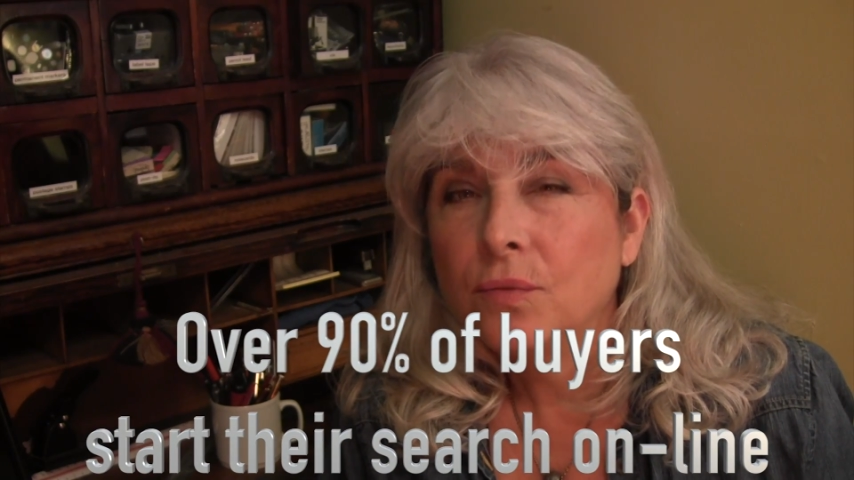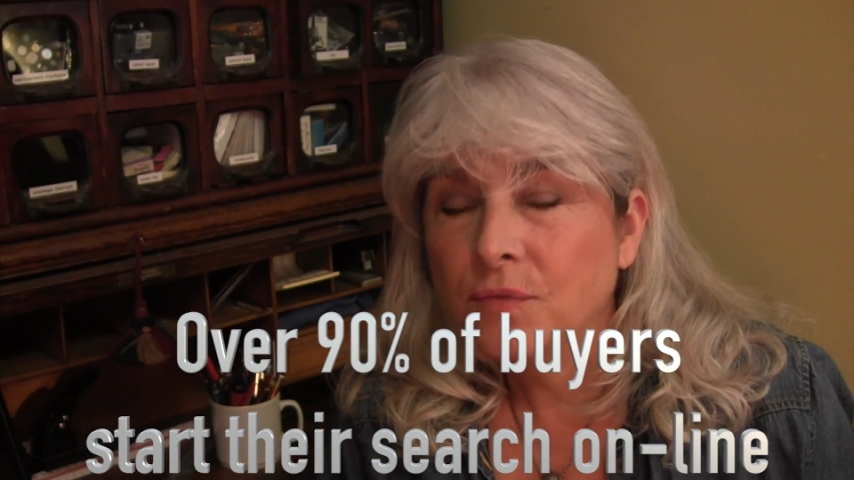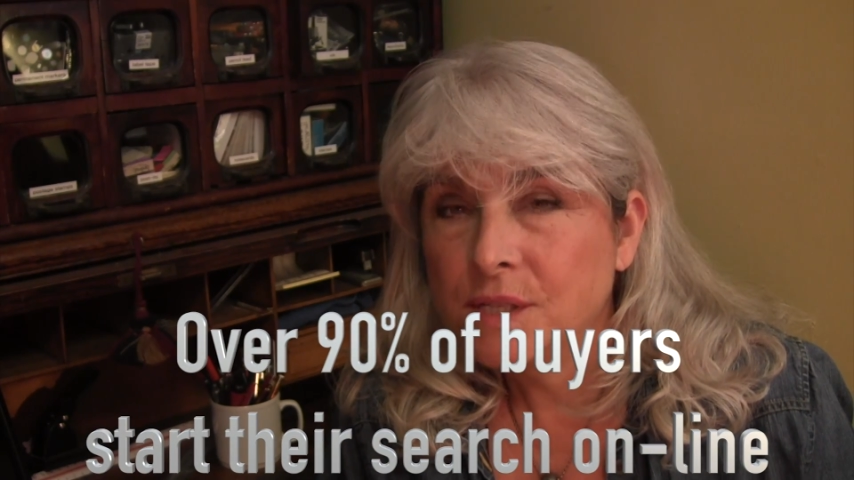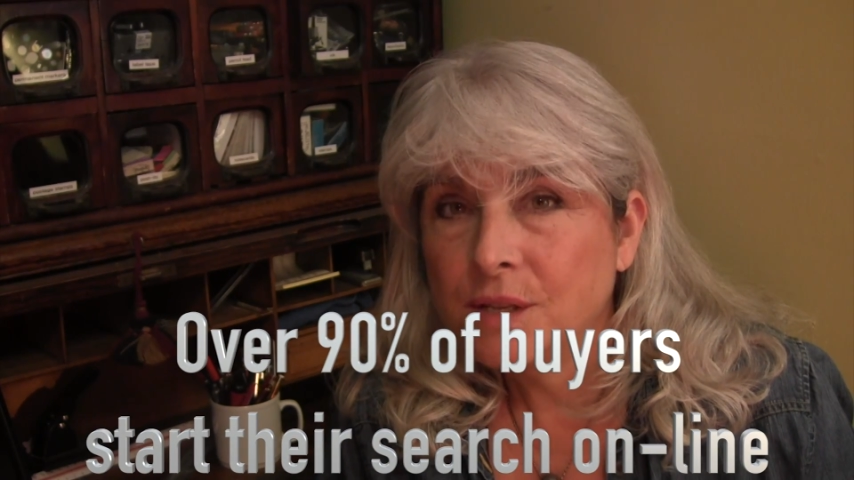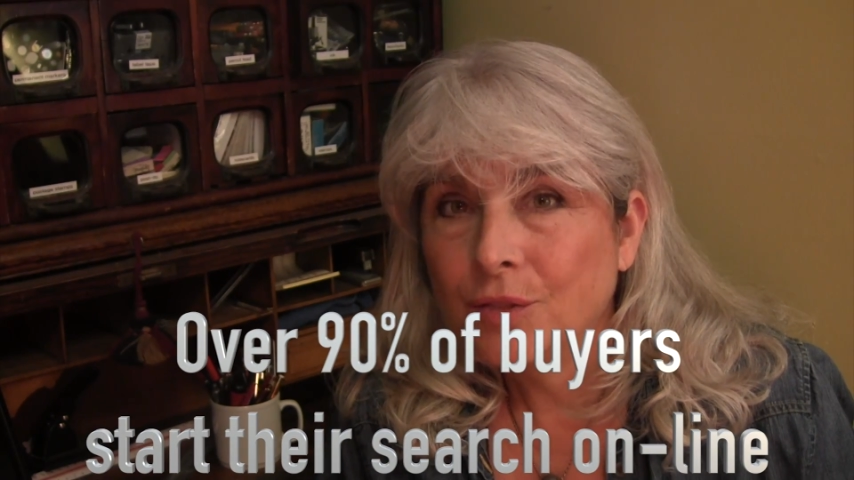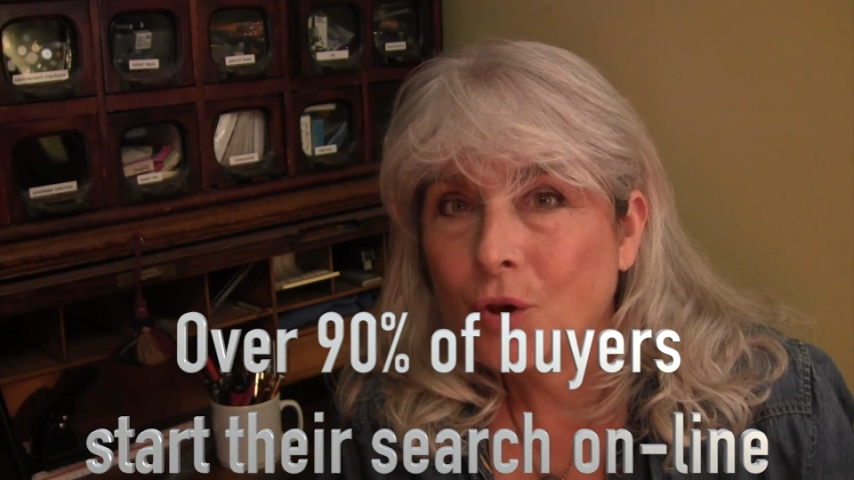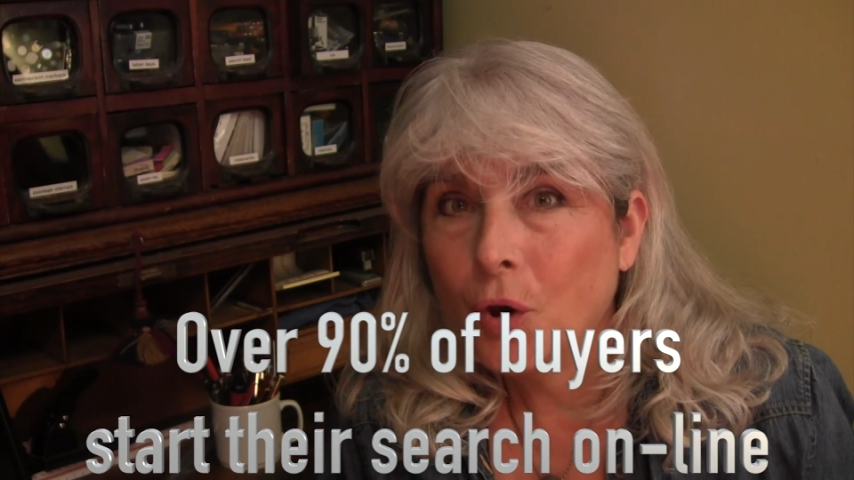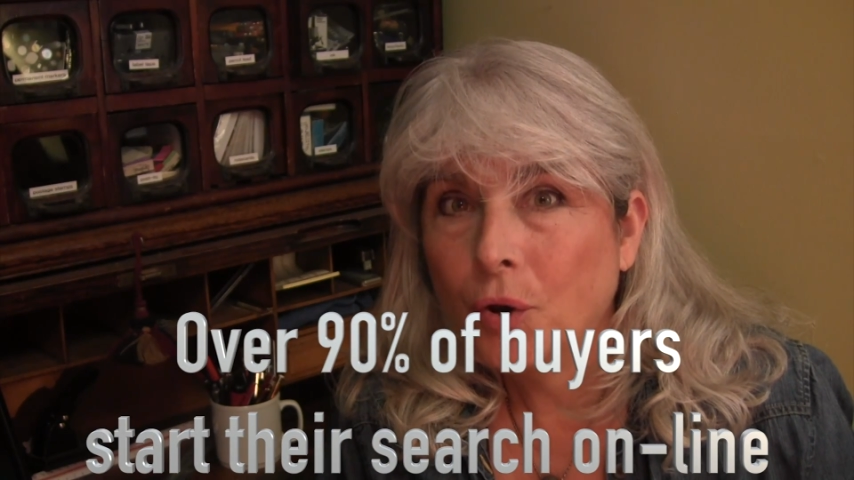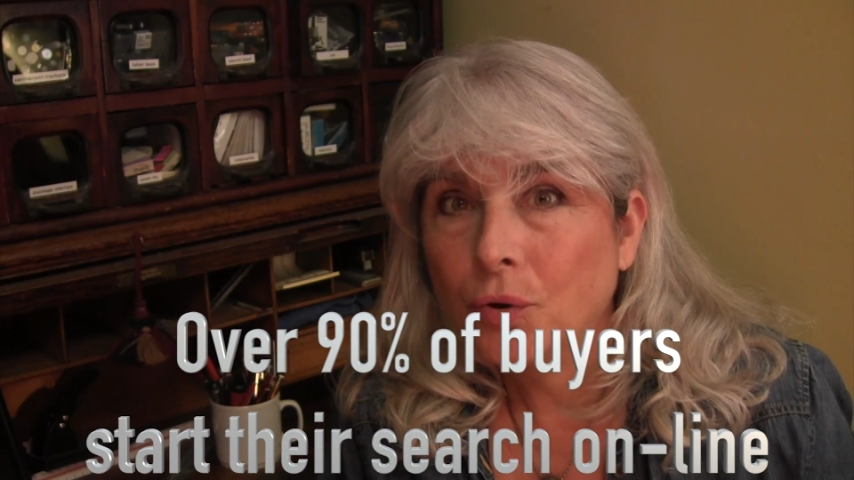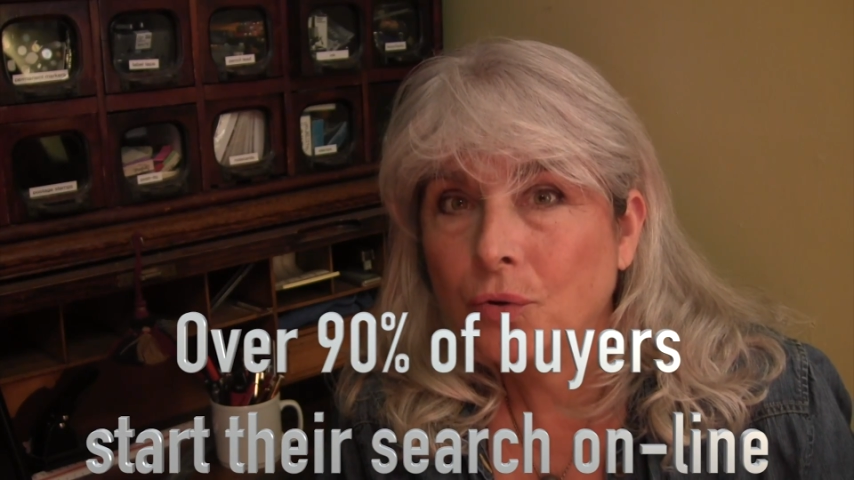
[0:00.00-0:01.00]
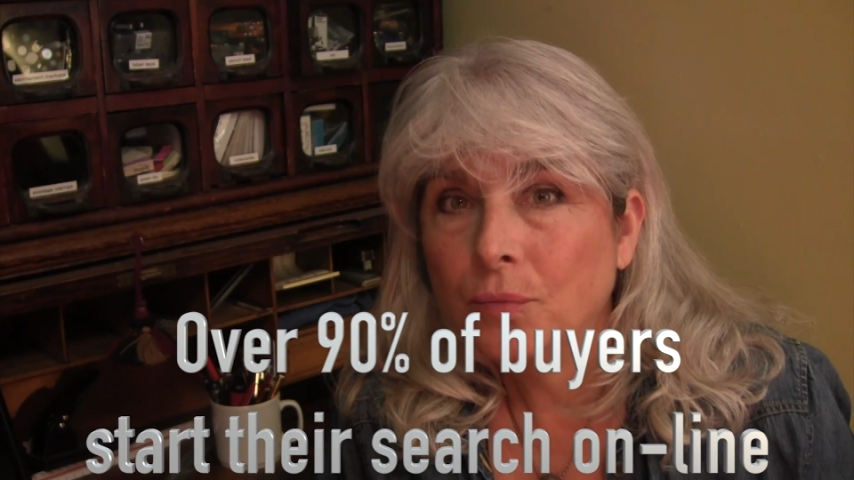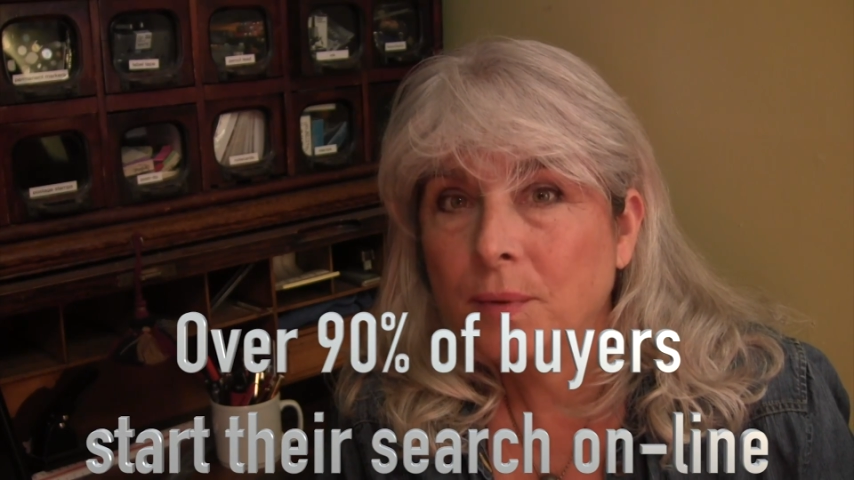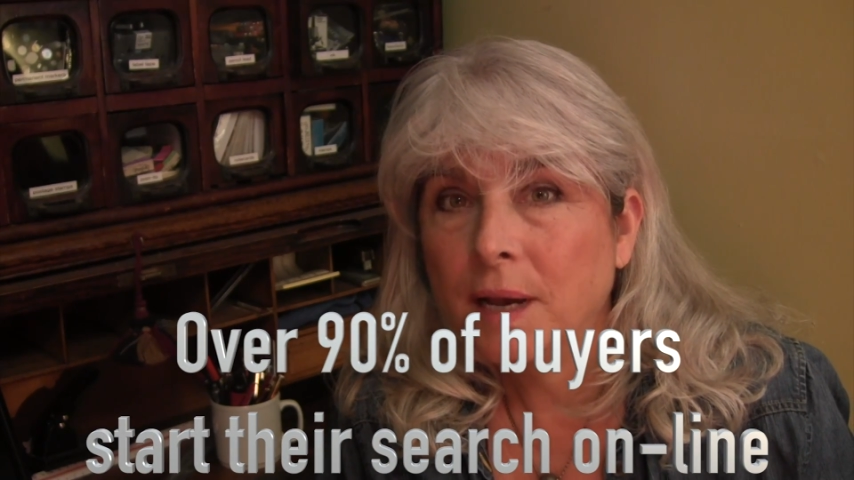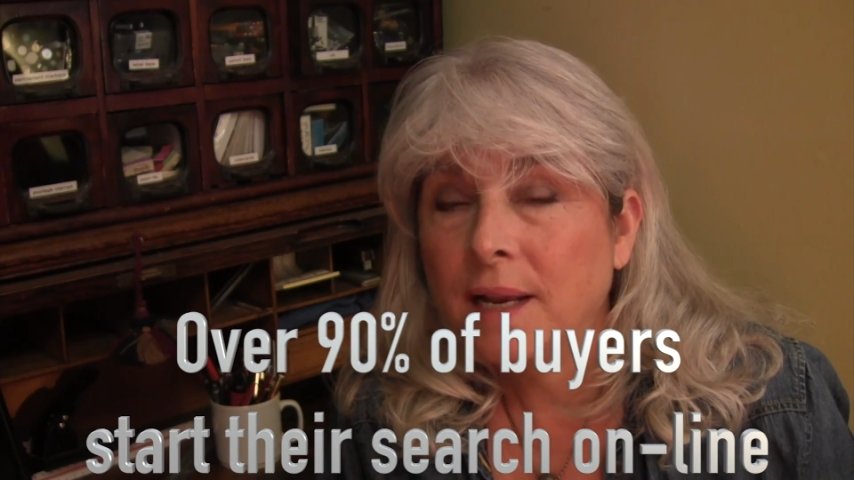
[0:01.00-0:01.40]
visit the home